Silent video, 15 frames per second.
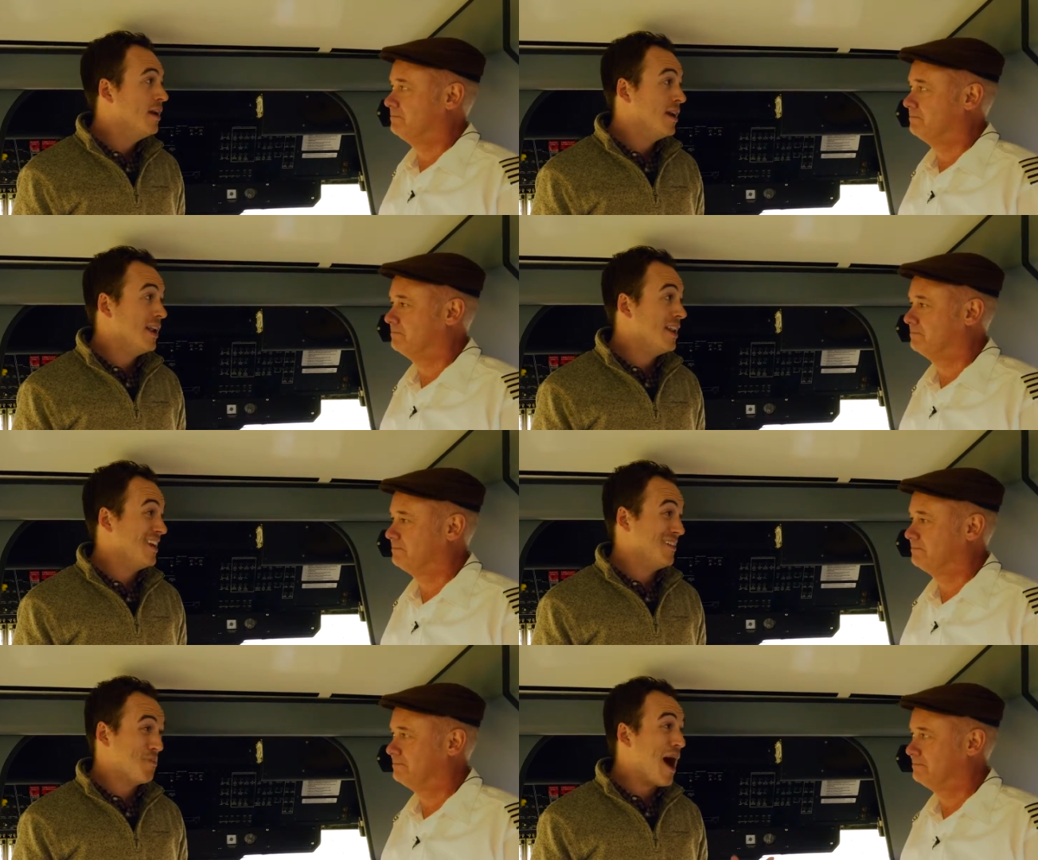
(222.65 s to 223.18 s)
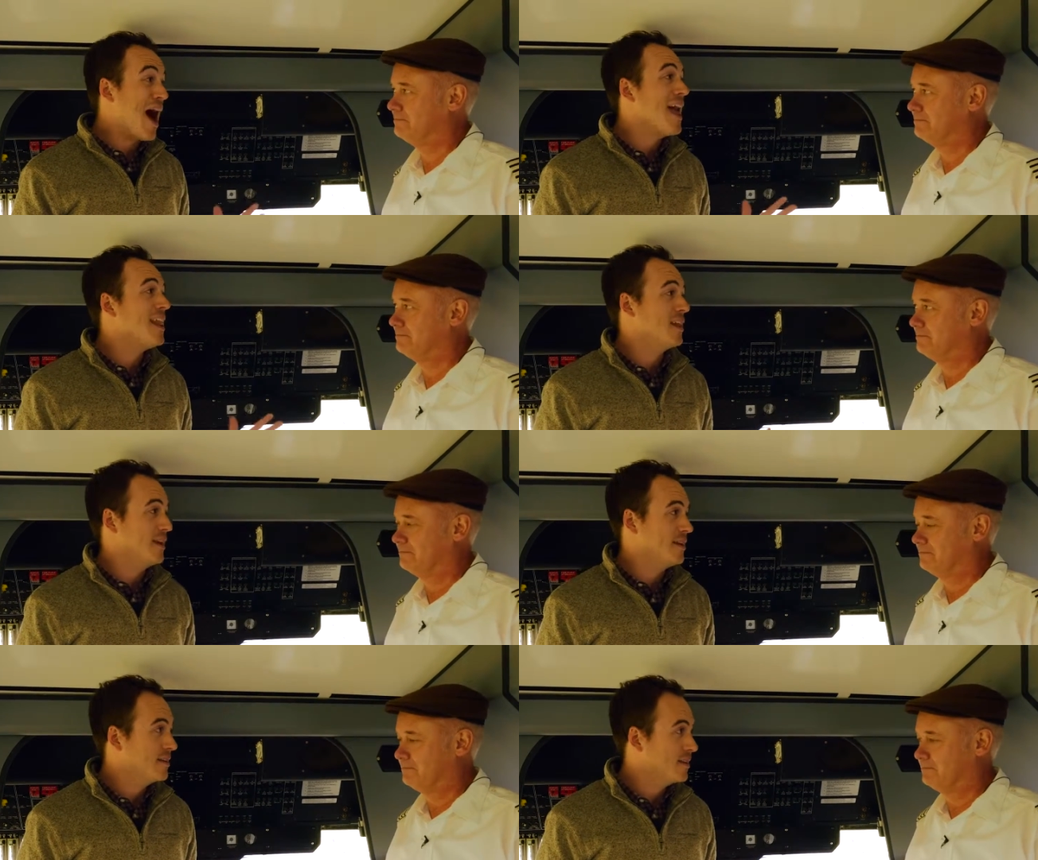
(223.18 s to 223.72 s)
Speaker 1: Any
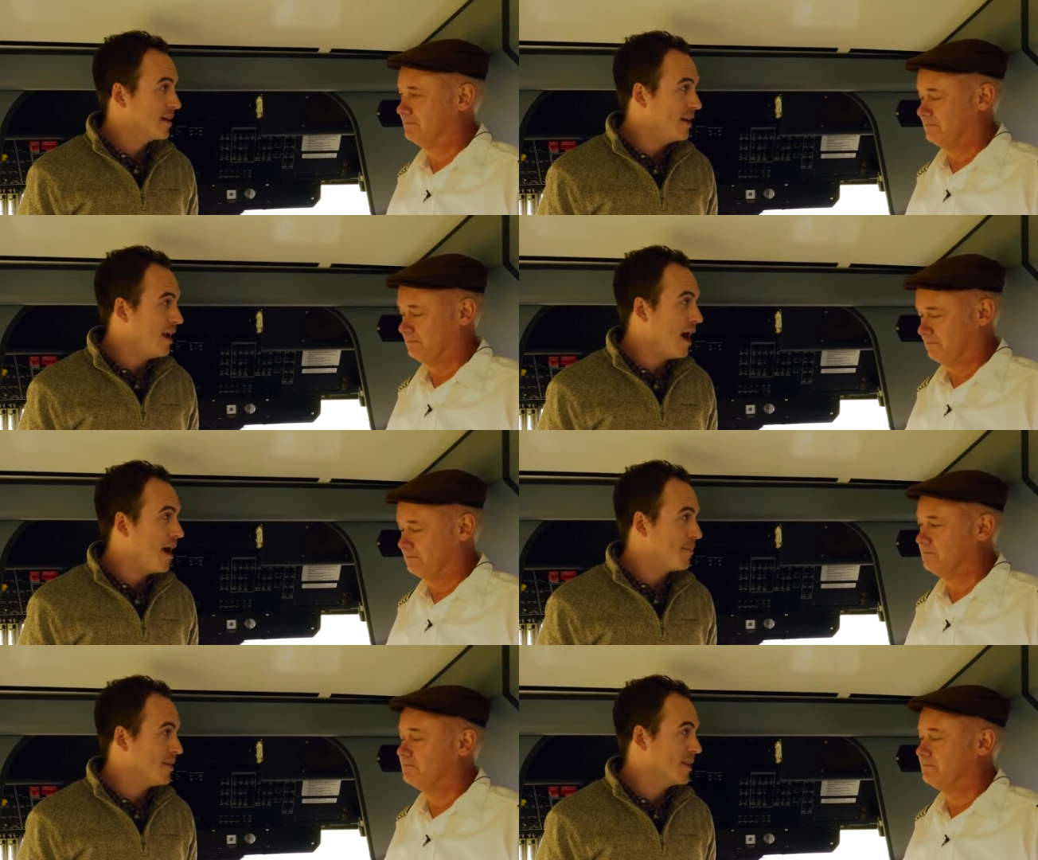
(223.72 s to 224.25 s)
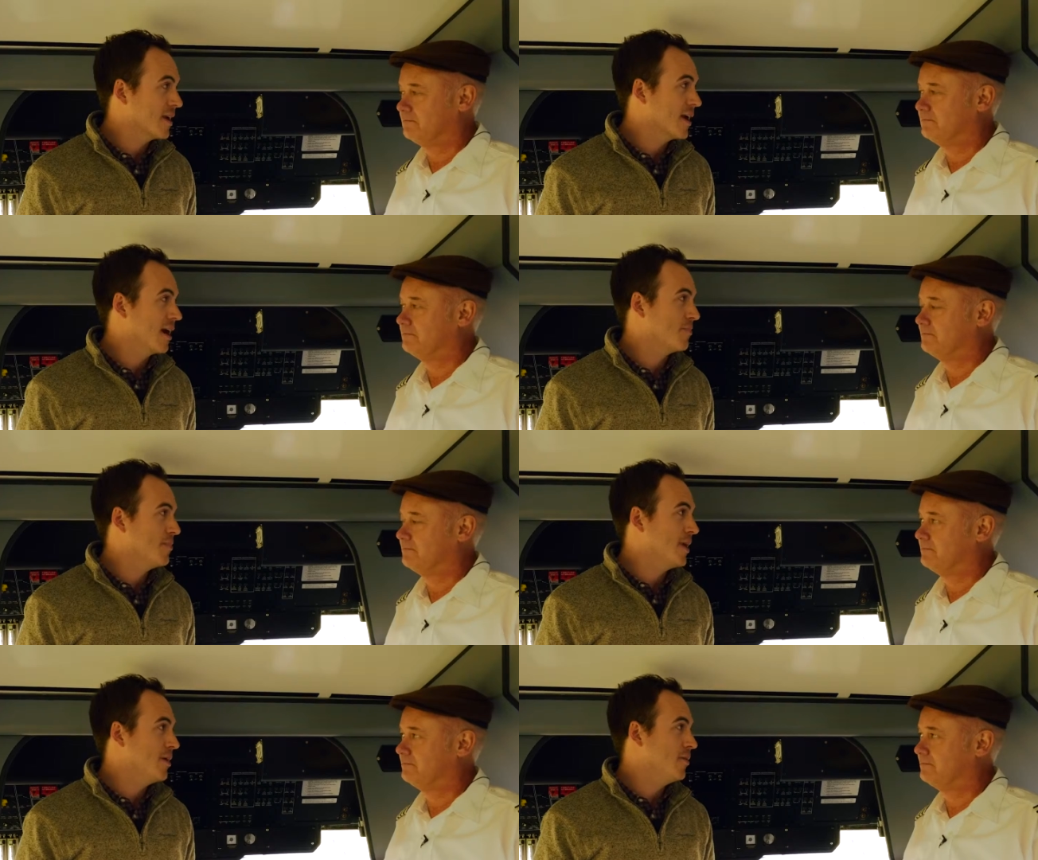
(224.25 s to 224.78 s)
pilot can hop in the
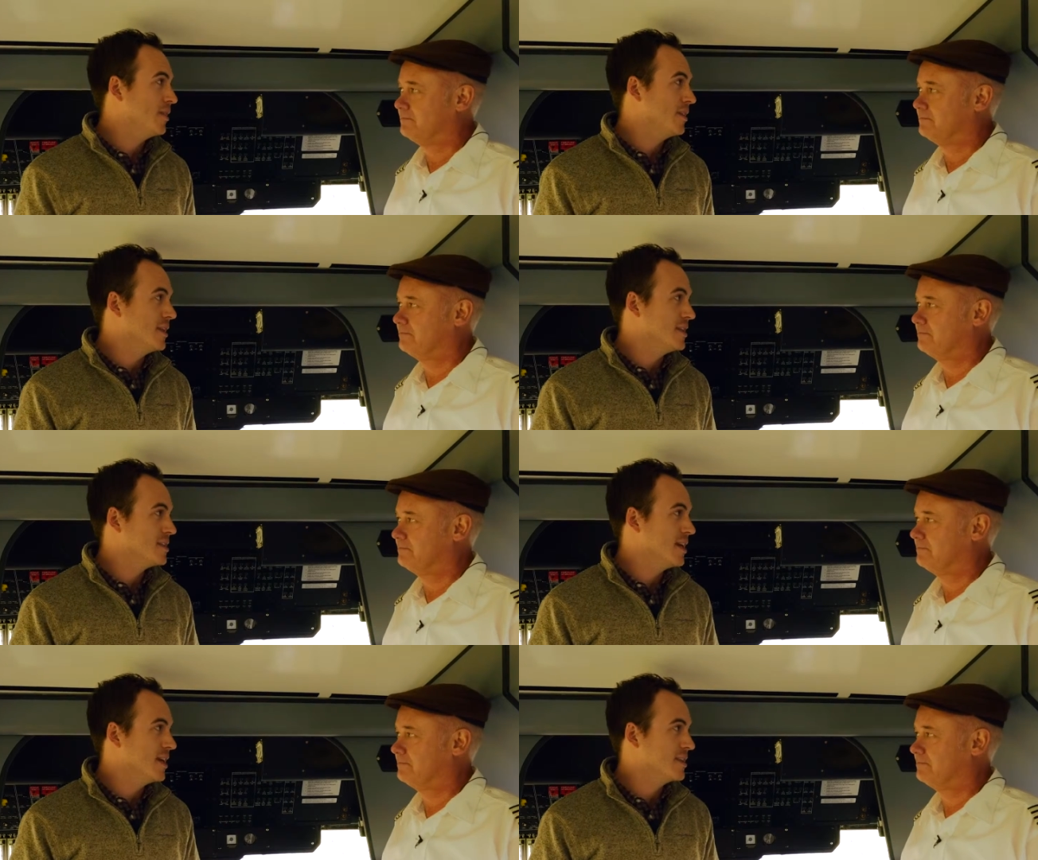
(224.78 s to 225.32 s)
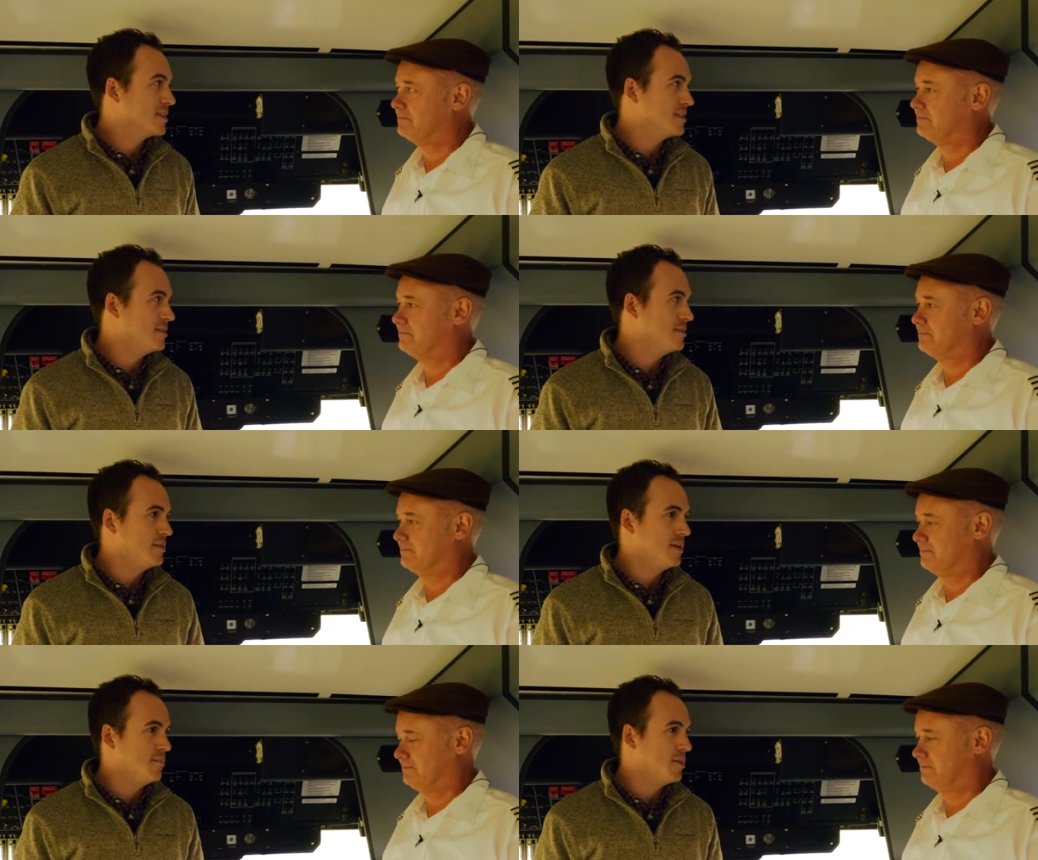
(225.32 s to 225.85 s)
cockpit of one of these things
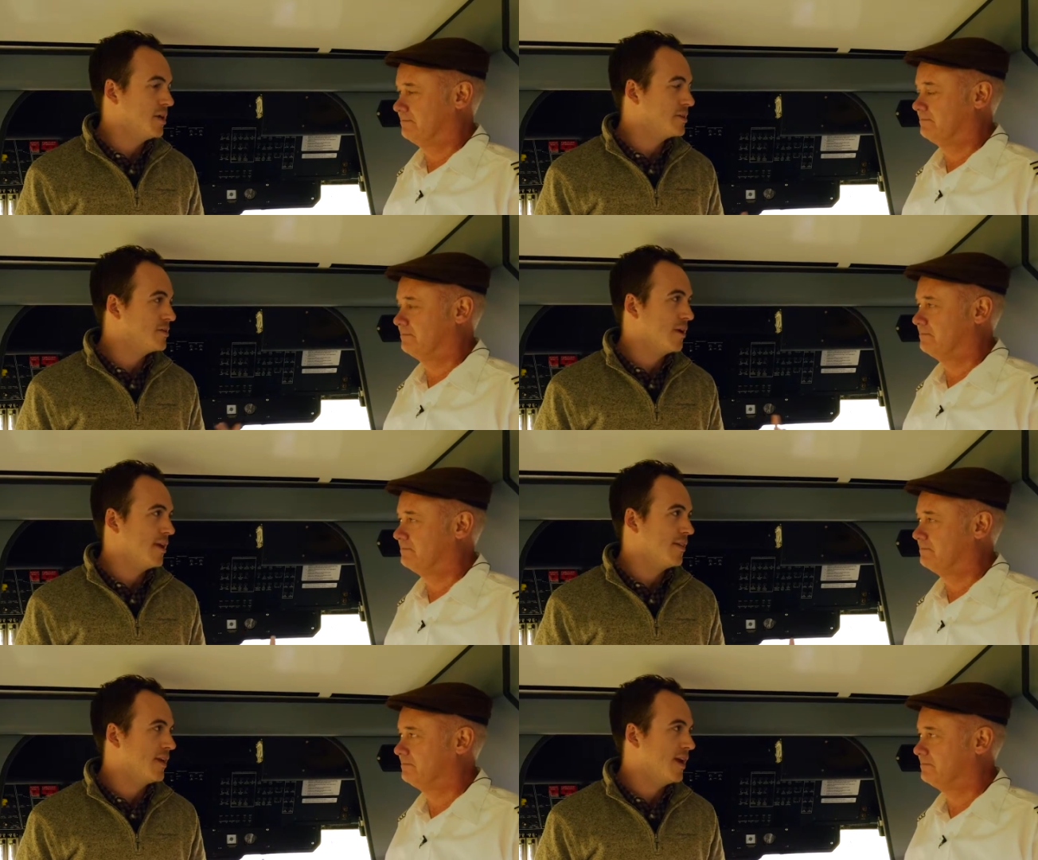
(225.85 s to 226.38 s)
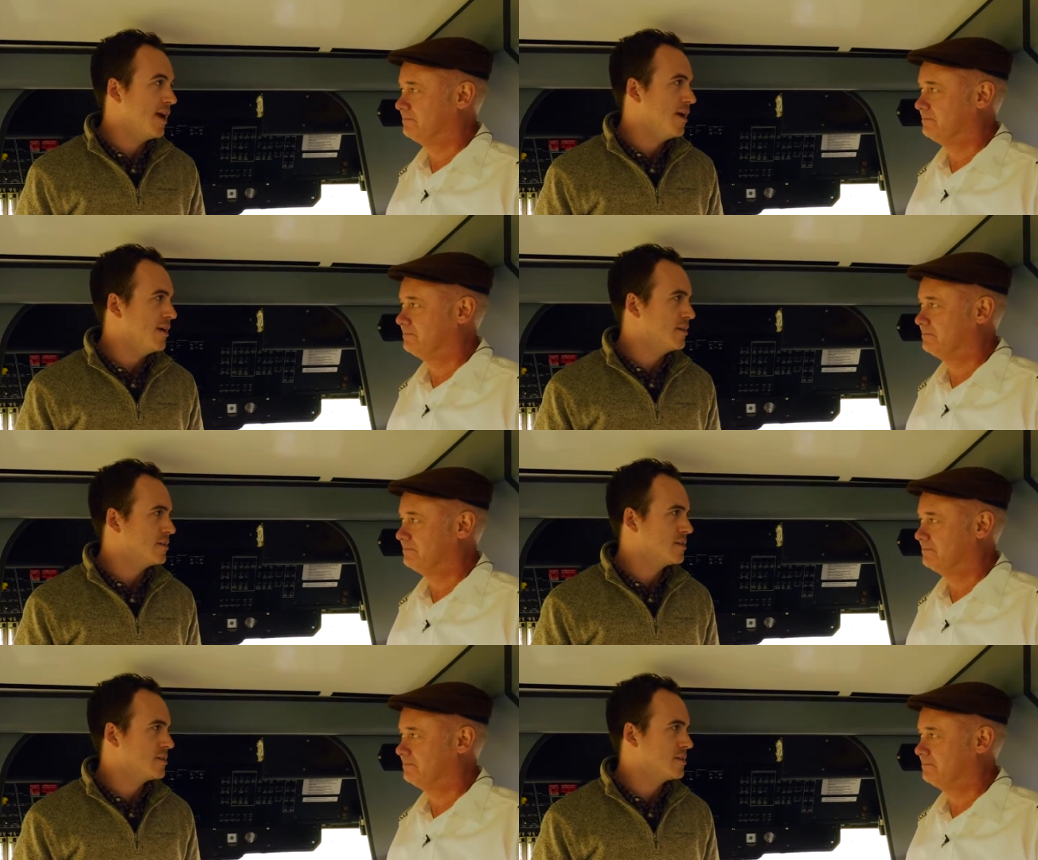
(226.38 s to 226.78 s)
and, and buzz around the air.